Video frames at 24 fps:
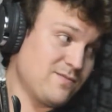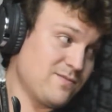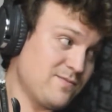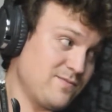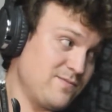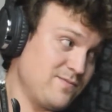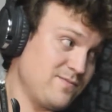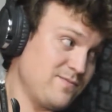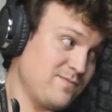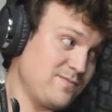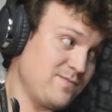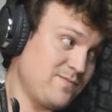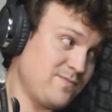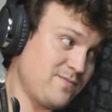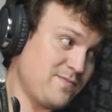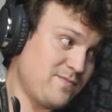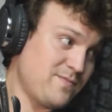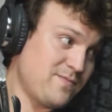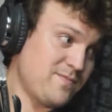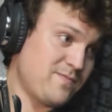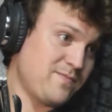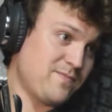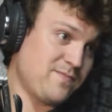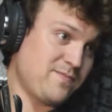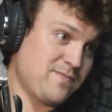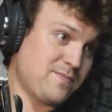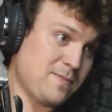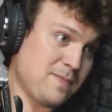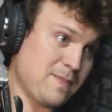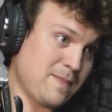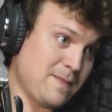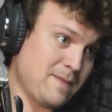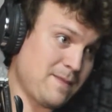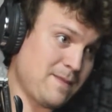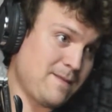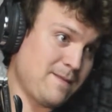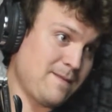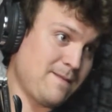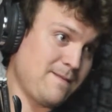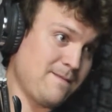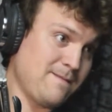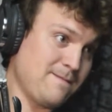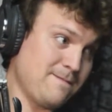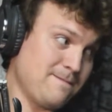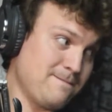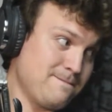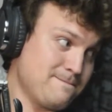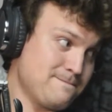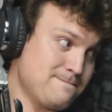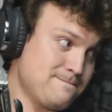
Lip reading: This person isn't speaking.